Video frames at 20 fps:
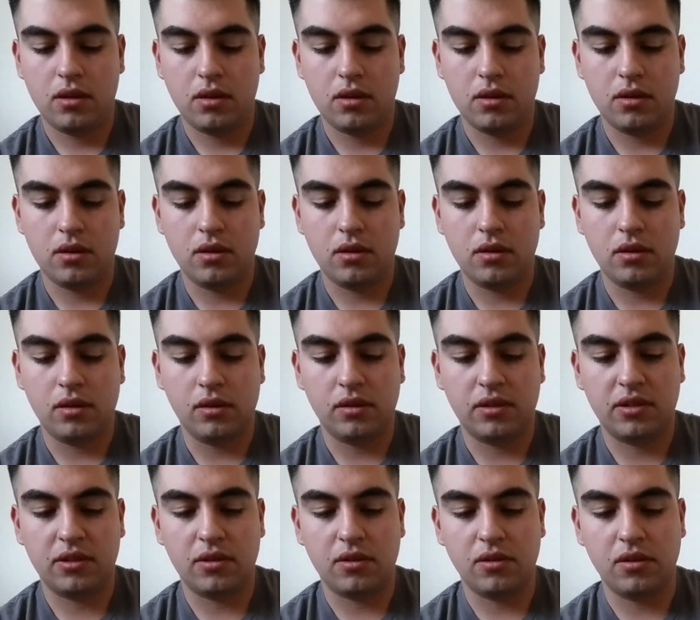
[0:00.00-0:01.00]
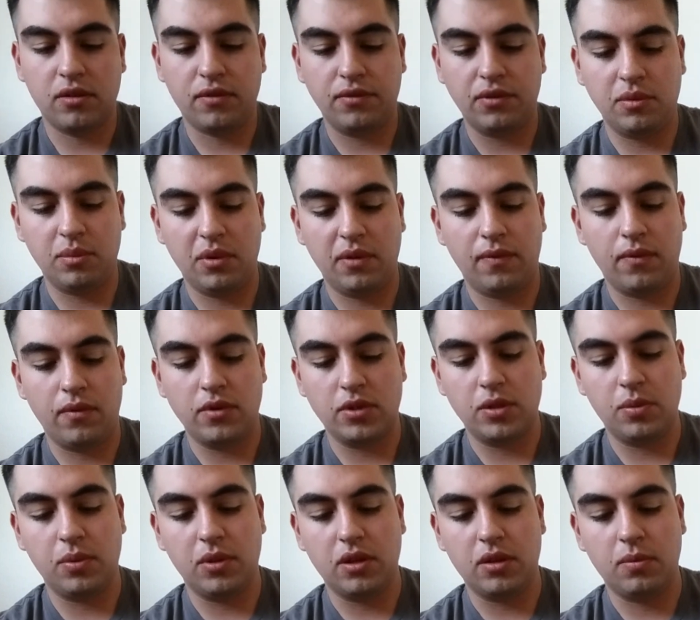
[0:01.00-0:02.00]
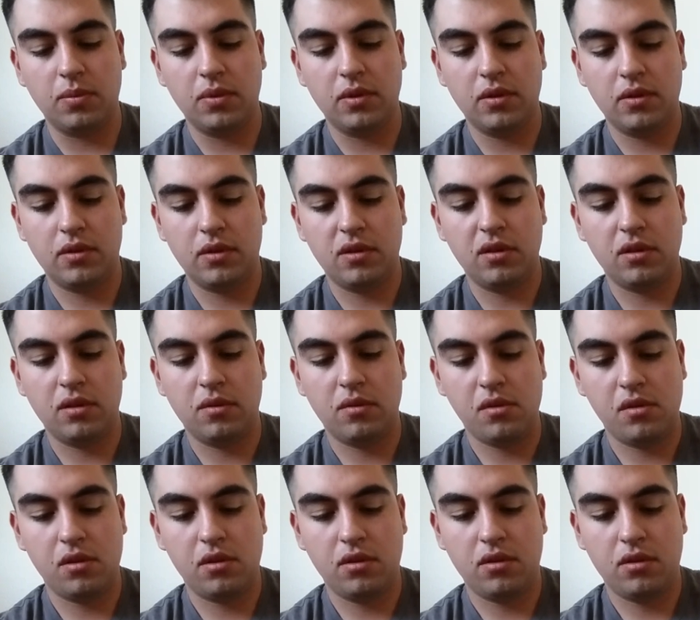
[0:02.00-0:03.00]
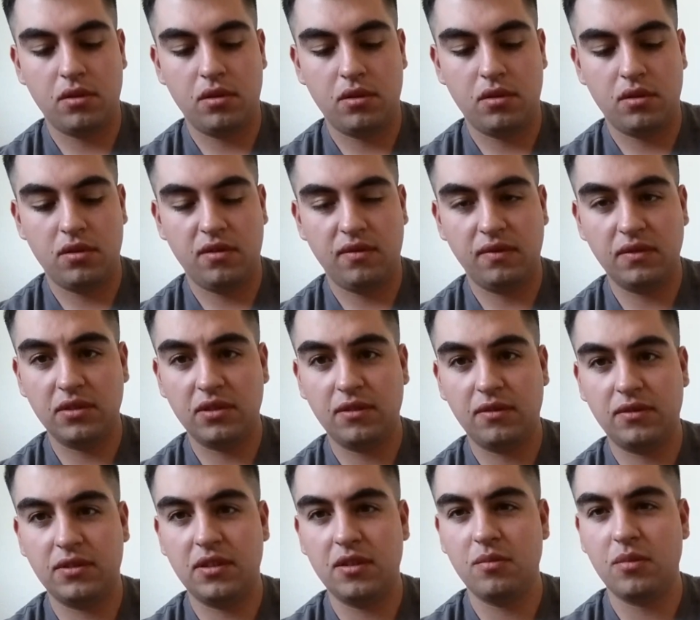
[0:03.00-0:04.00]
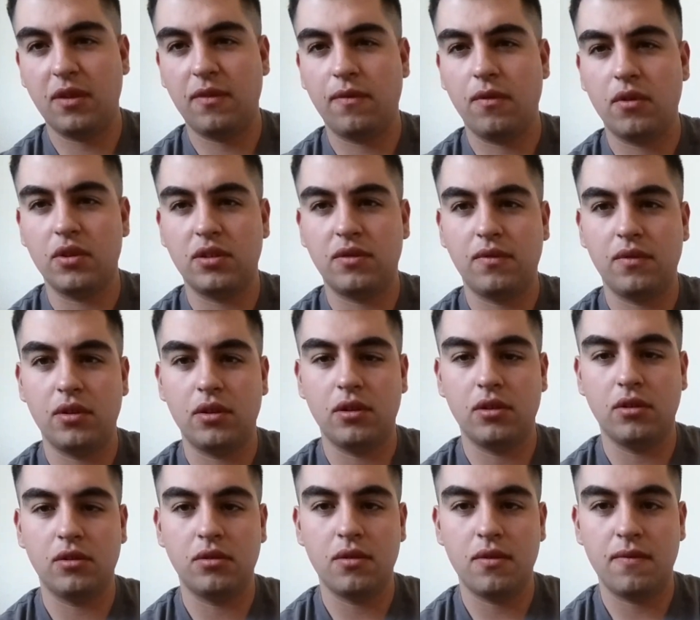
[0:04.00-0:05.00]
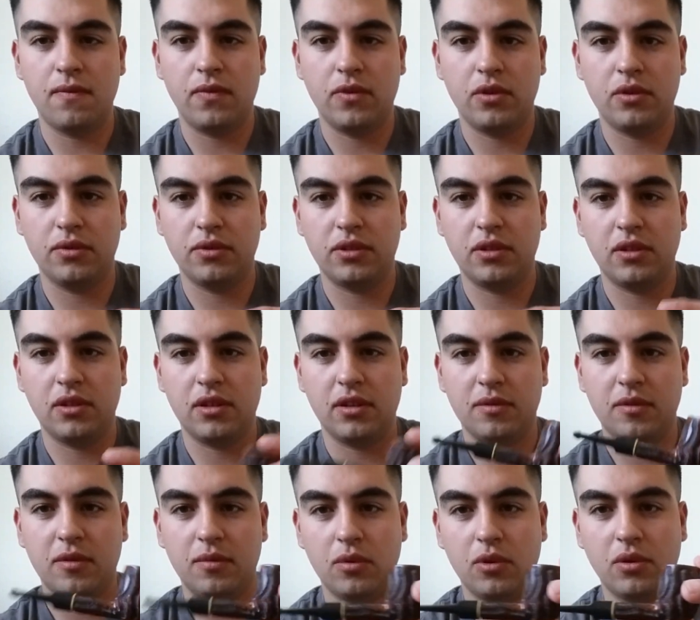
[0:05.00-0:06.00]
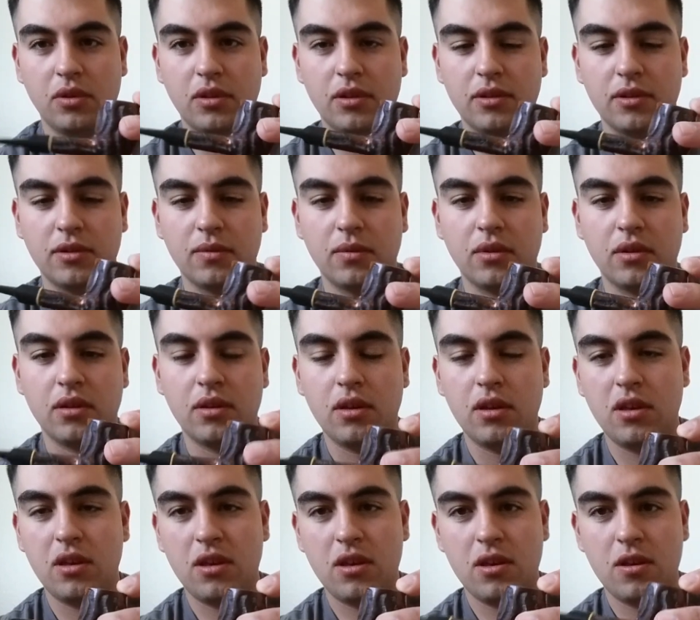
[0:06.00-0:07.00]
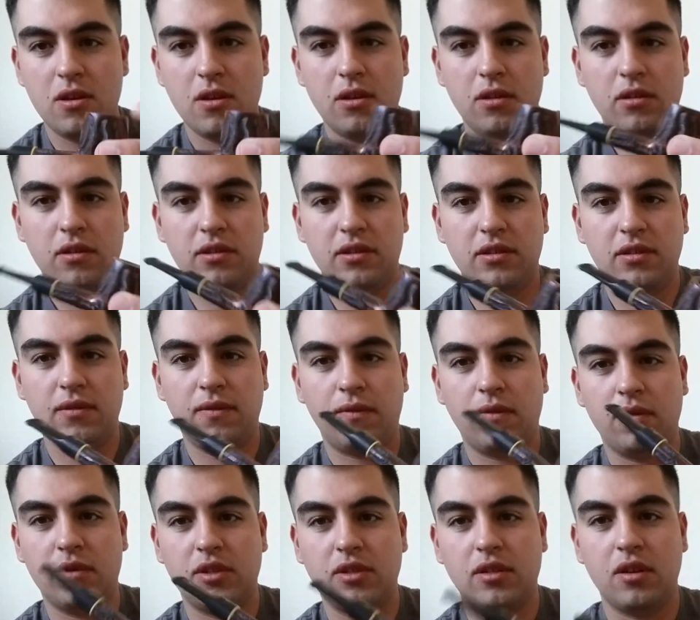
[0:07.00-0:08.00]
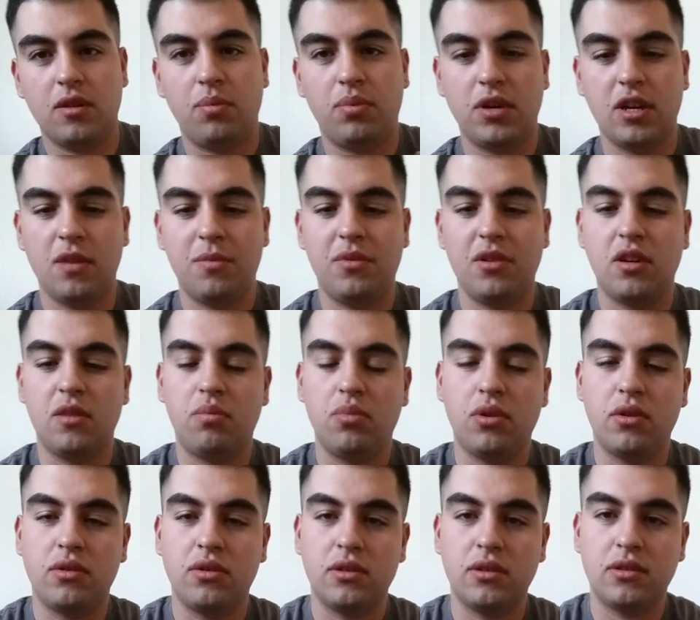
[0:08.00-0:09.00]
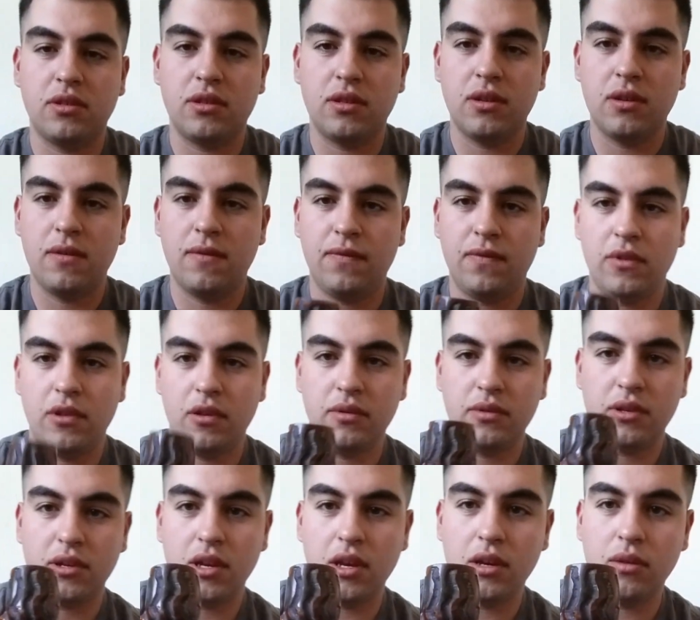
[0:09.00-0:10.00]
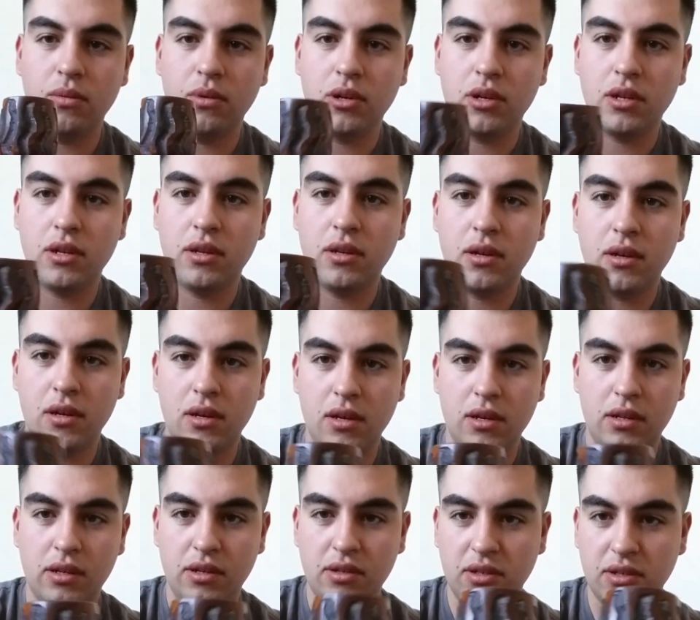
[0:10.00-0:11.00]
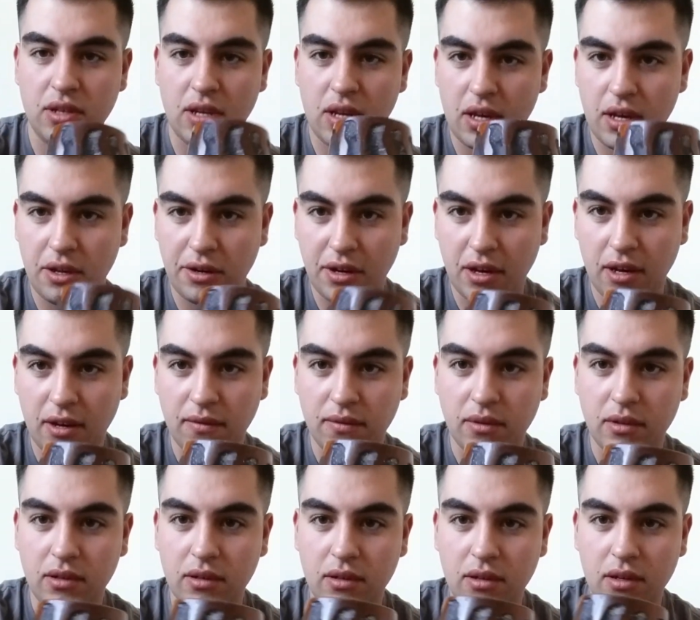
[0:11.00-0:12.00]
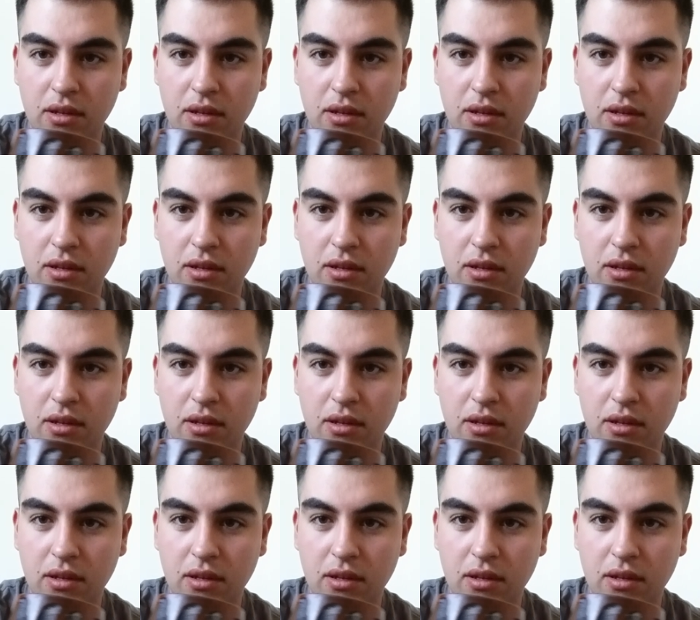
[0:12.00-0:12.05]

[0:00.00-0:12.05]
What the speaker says: And let's start off with my first pipe. If you've seen my first video, you'll see that I was smoking this one. This is the first pipe that I purchased. It was a Kaywoodie, and I just had to have it.